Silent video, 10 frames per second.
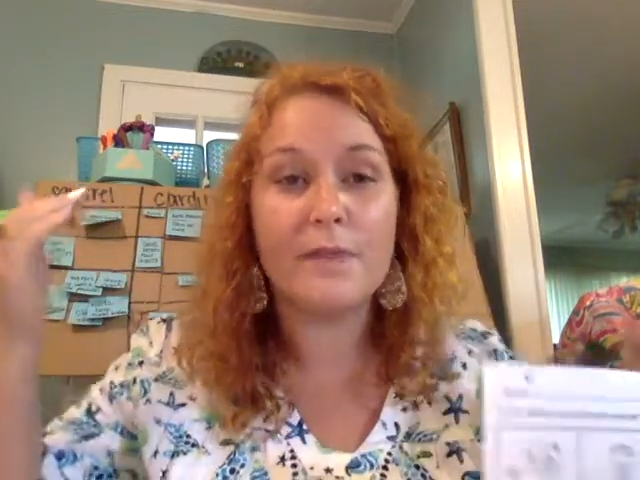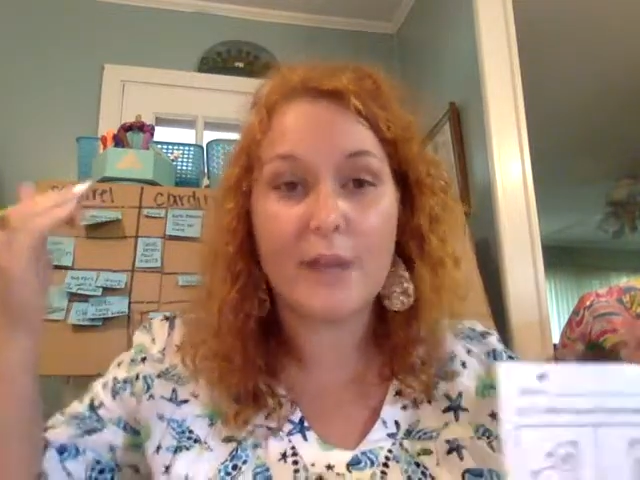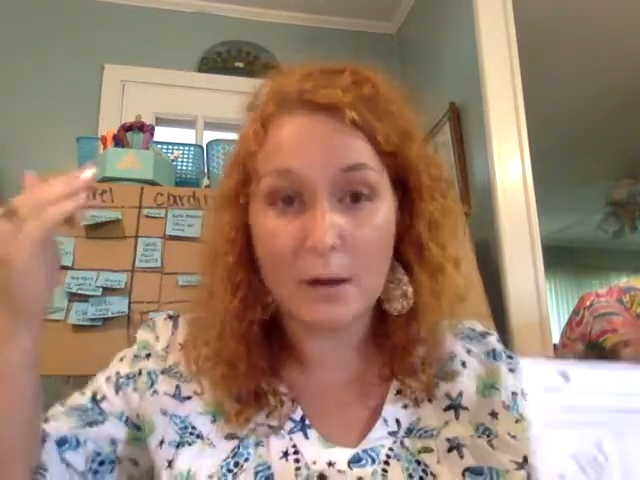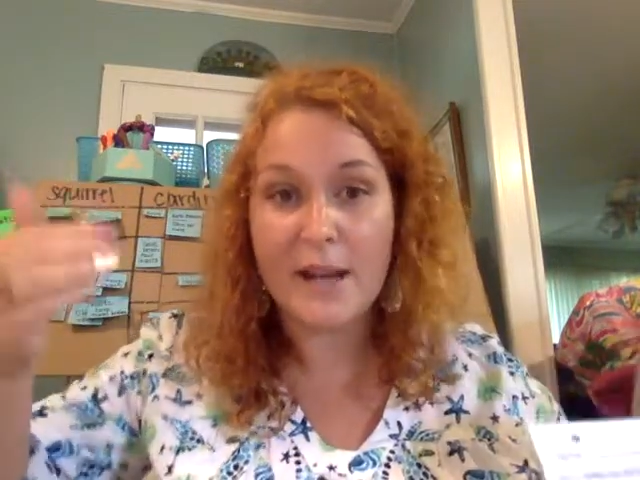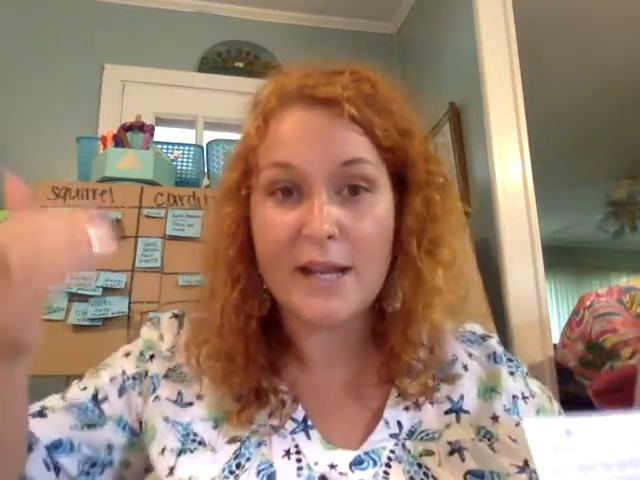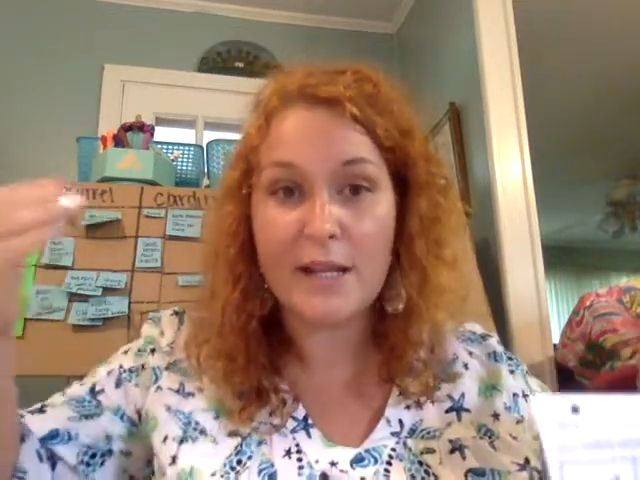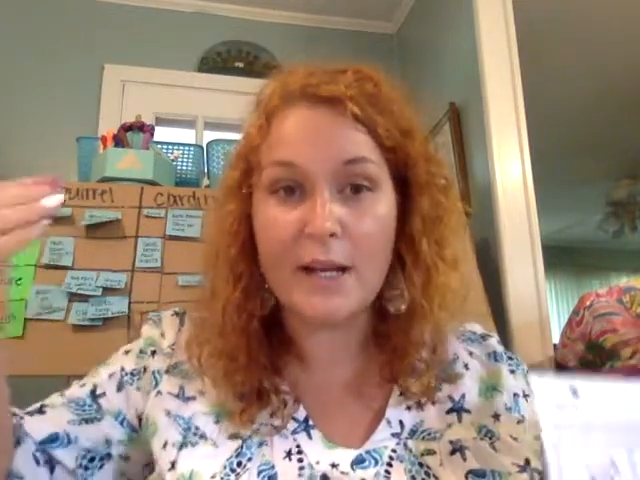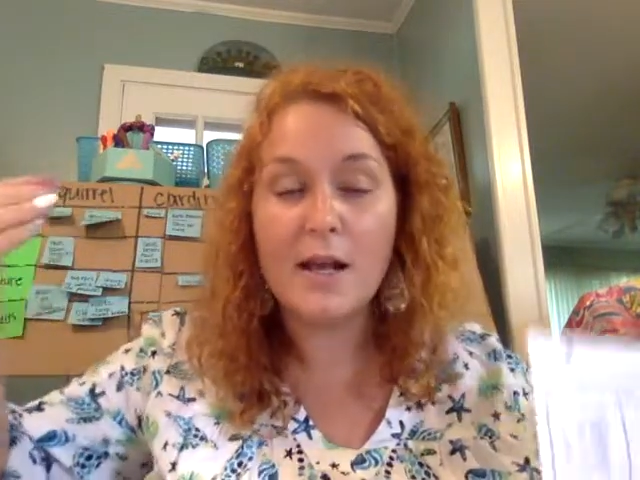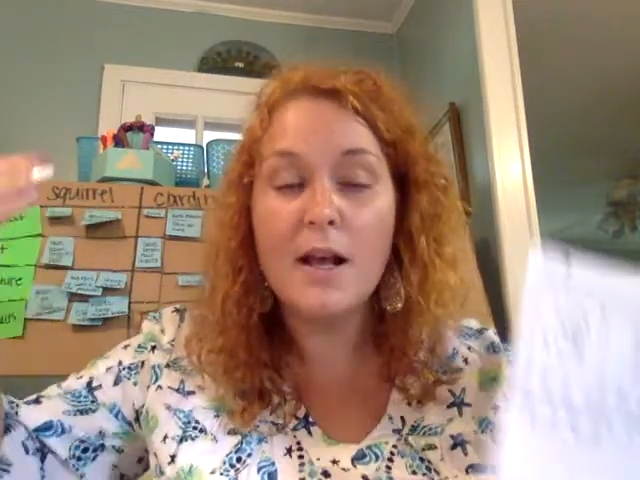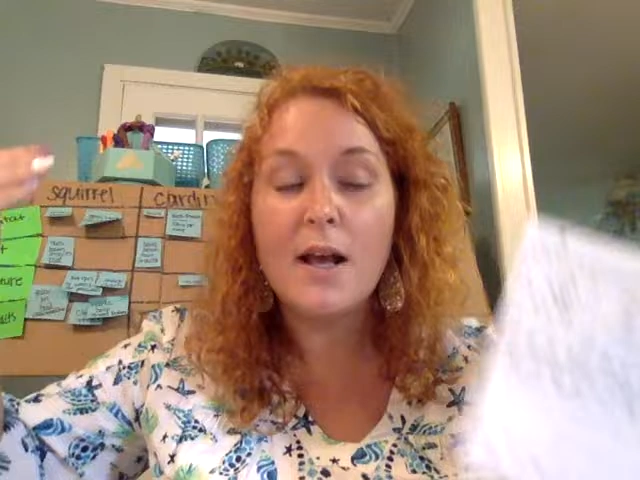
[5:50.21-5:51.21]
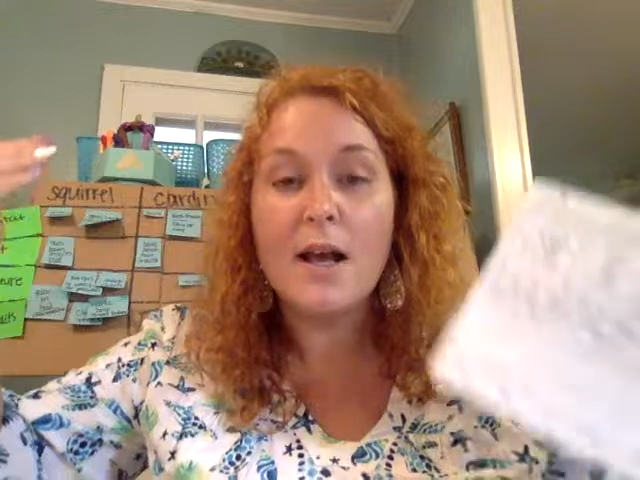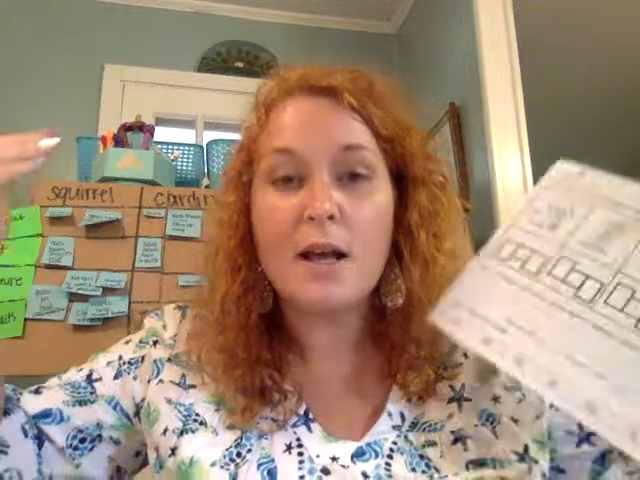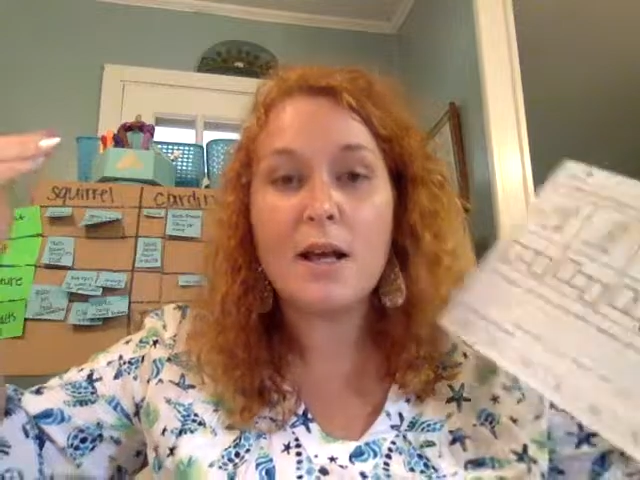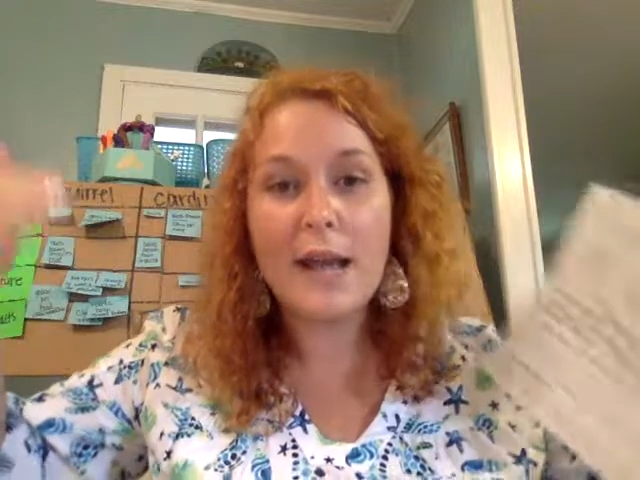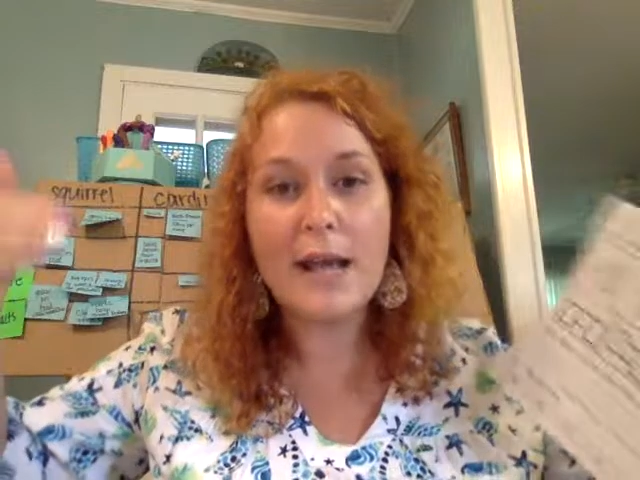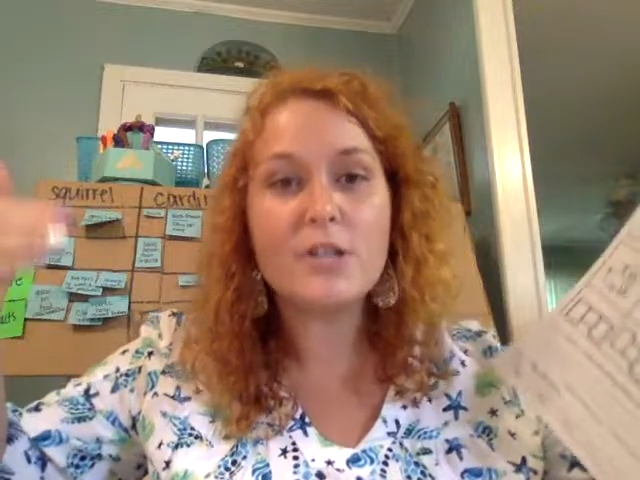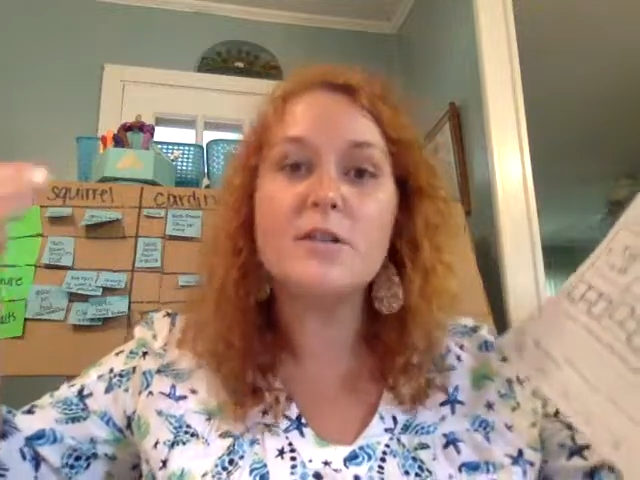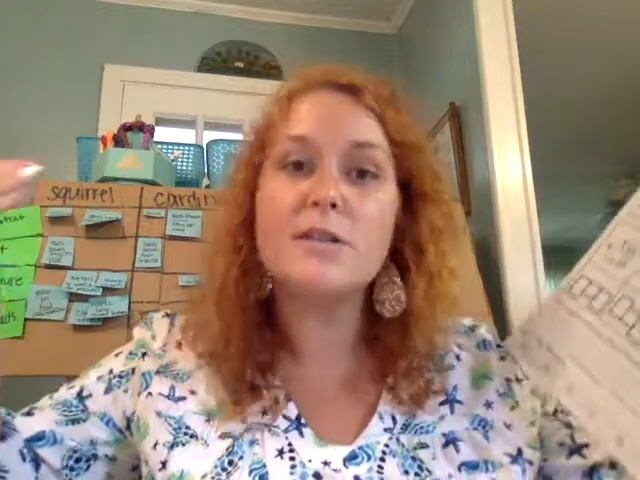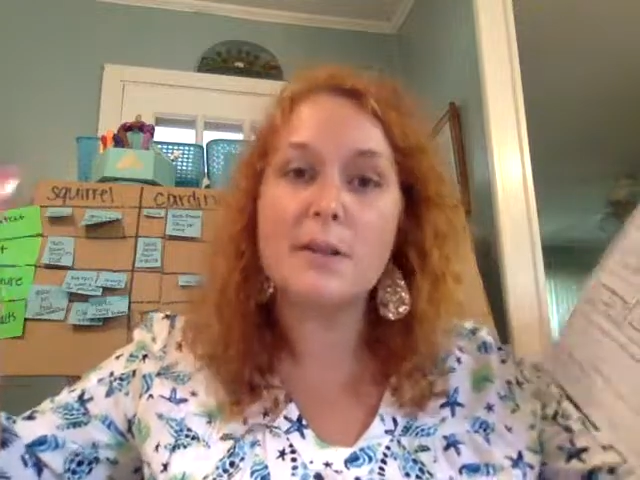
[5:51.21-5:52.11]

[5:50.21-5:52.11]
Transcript: they're making connections